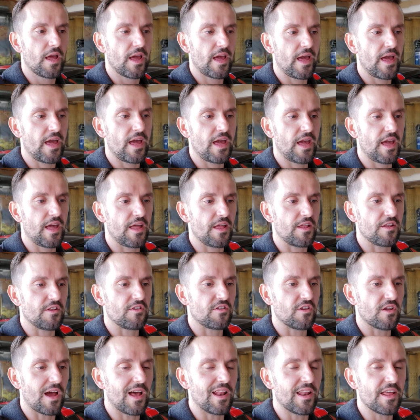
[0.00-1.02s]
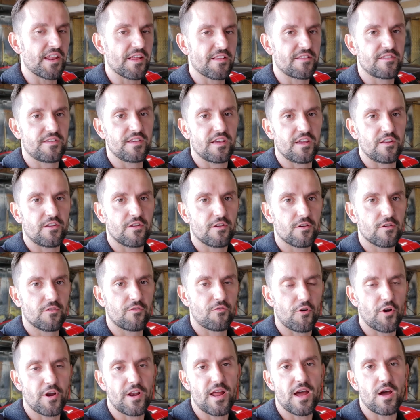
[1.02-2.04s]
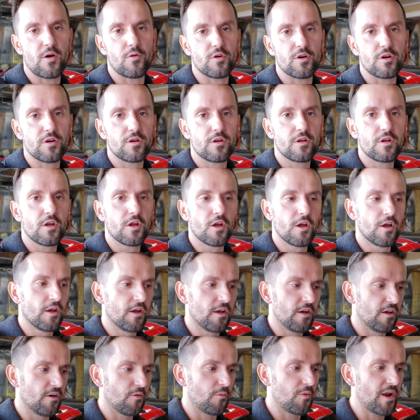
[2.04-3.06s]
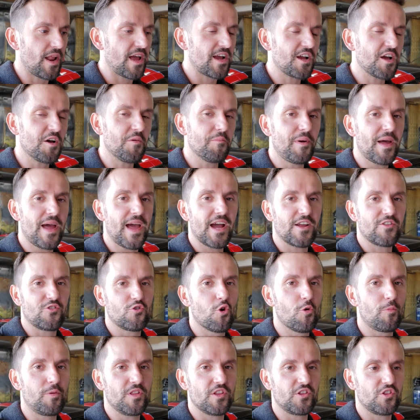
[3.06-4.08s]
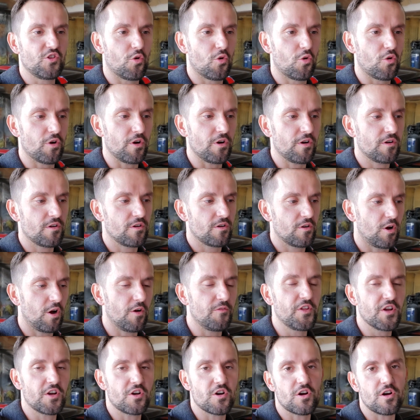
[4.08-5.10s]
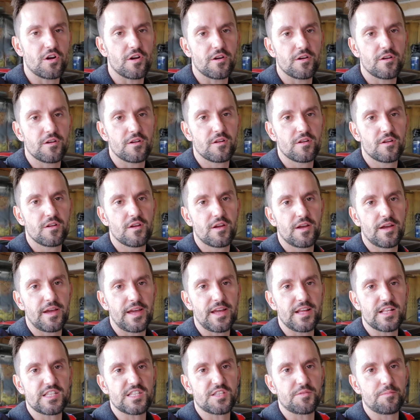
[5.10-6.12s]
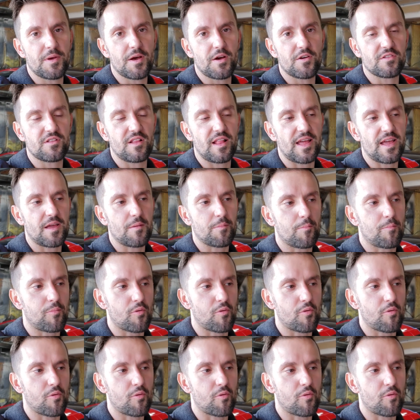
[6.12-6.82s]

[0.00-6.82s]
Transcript: and I let it sit for an hour, when I come back to open the door of the car, it smells like